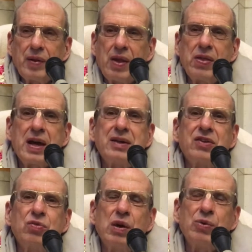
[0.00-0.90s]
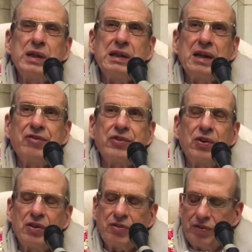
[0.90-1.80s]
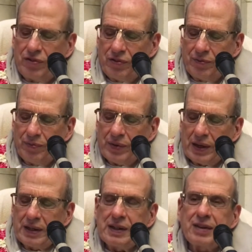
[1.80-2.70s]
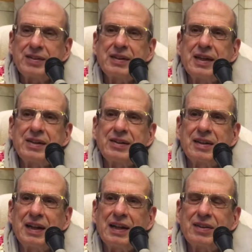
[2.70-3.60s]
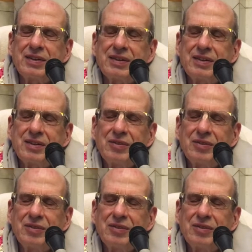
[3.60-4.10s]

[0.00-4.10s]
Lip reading: And that is where we left off in yesterday's class.